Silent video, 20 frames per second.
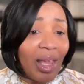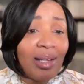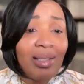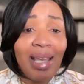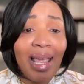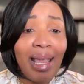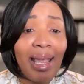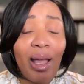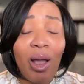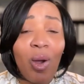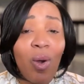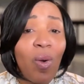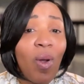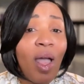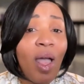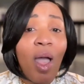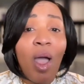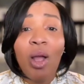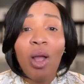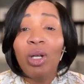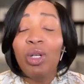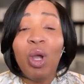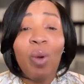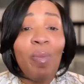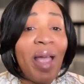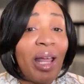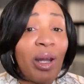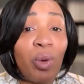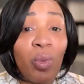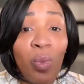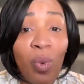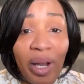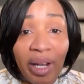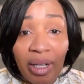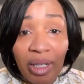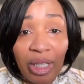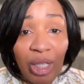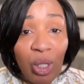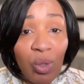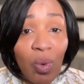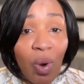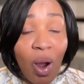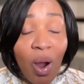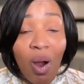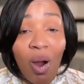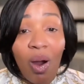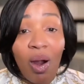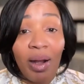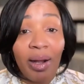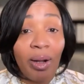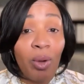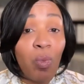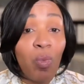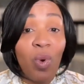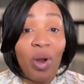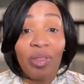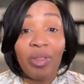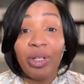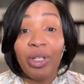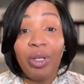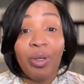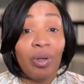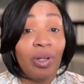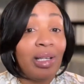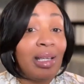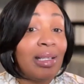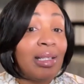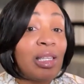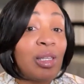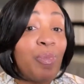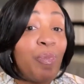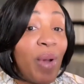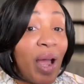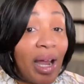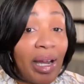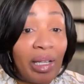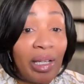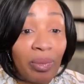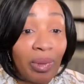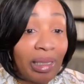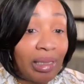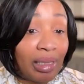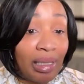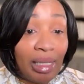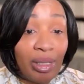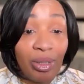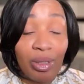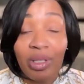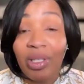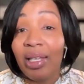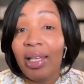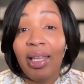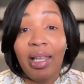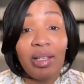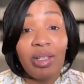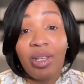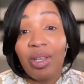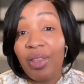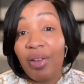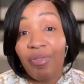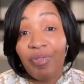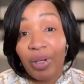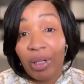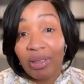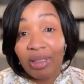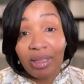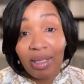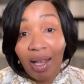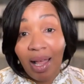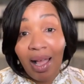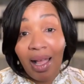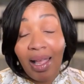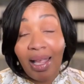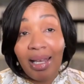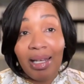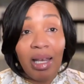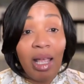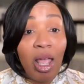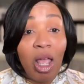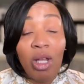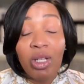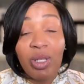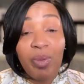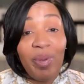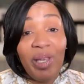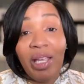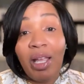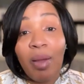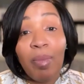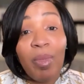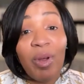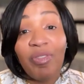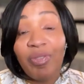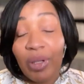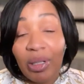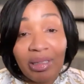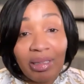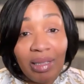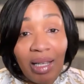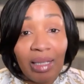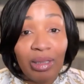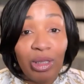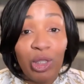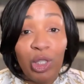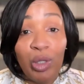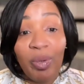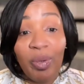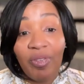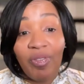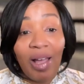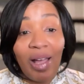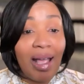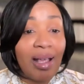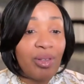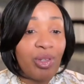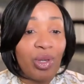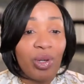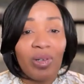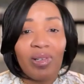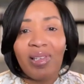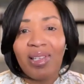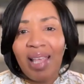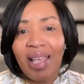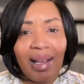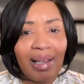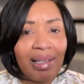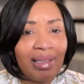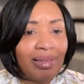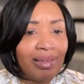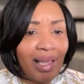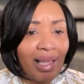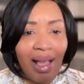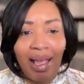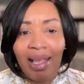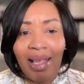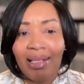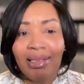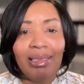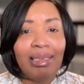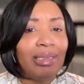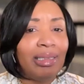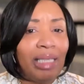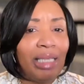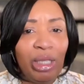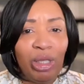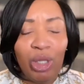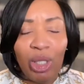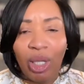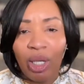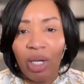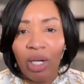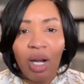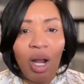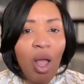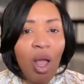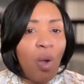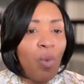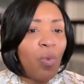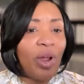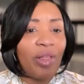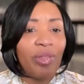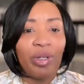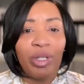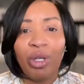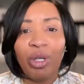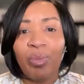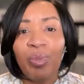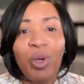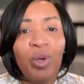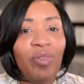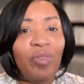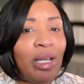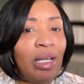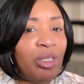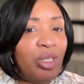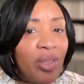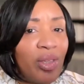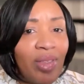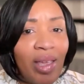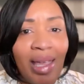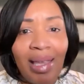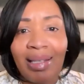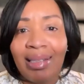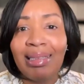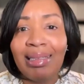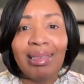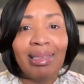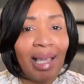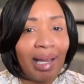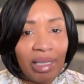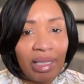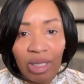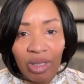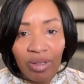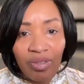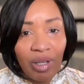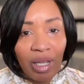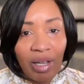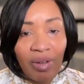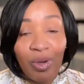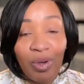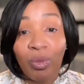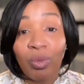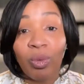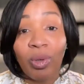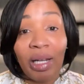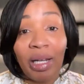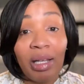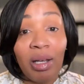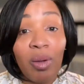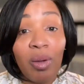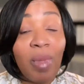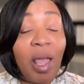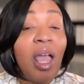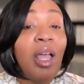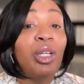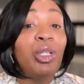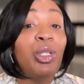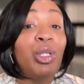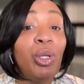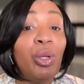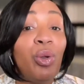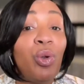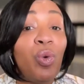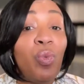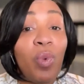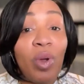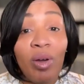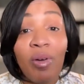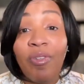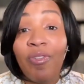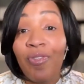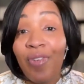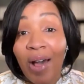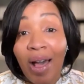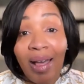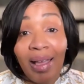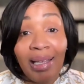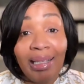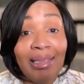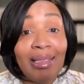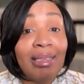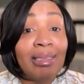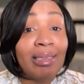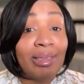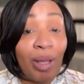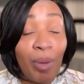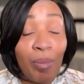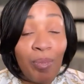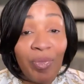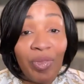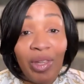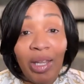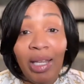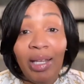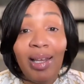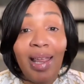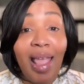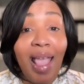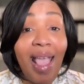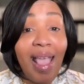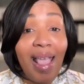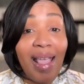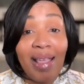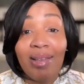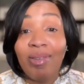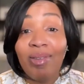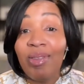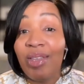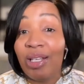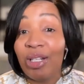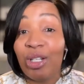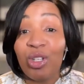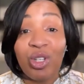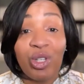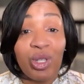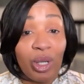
Now, no matter where you are, whether you're an aspiring leader to get to the first line, to become a first line supervisor, second line senior, whether you're moving into the executive level realm, you will find something in this